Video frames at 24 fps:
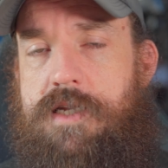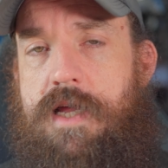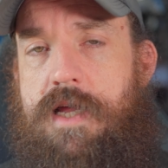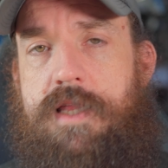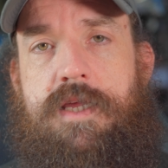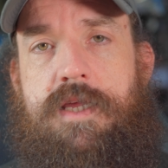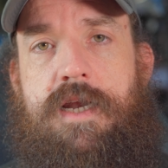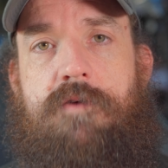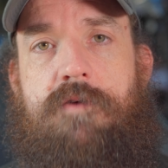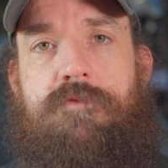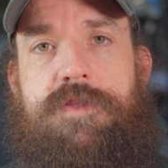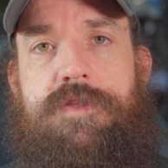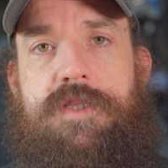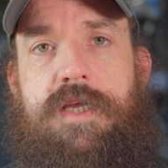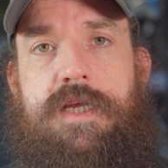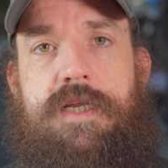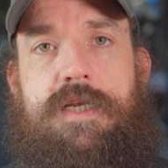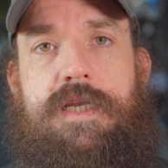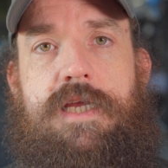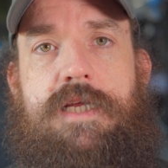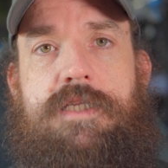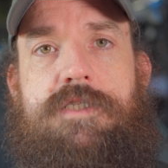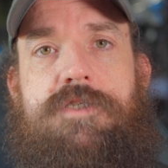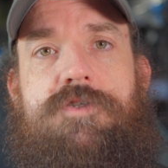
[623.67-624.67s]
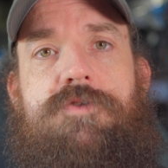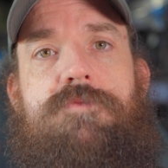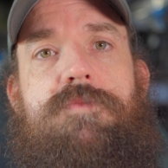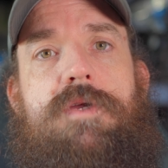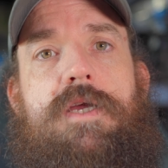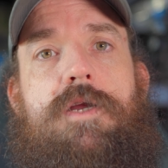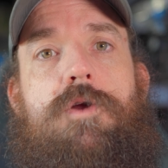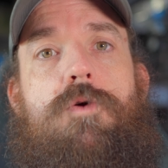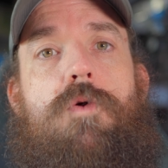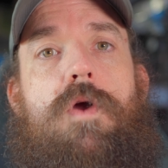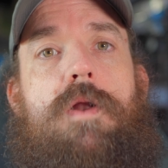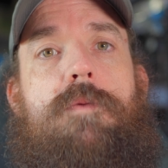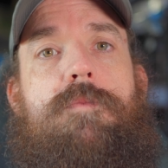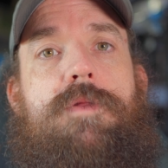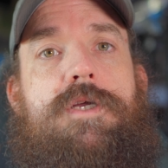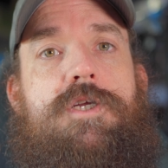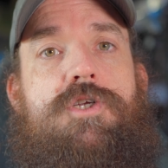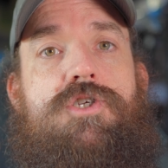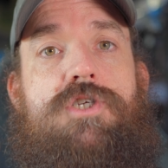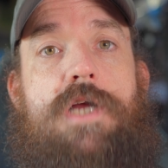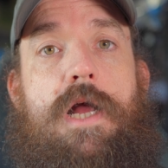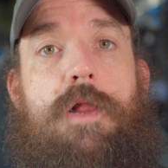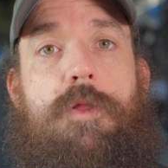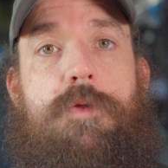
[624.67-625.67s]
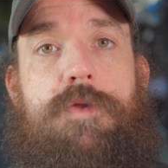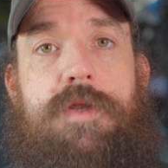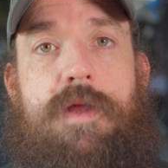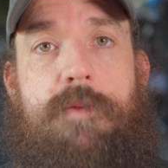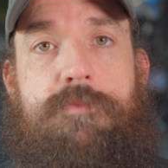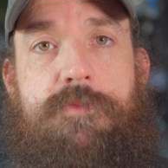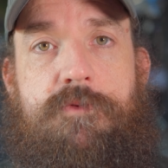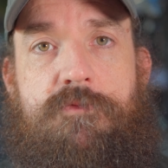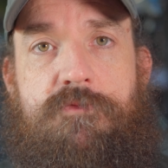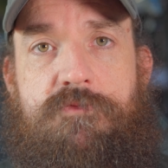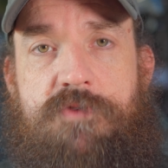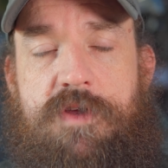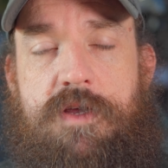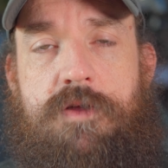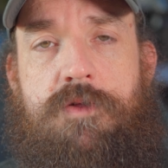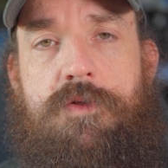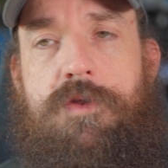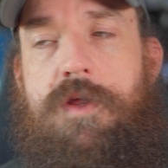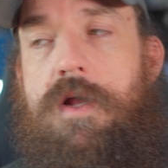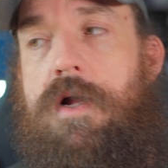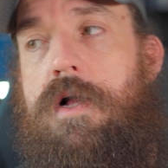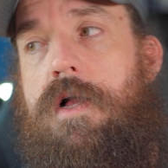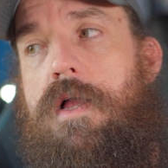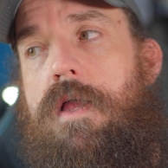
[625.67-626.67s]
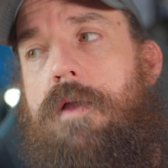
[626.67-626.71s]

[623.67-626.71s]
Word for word: Not that everything needs to be incredibly shallow depth of field,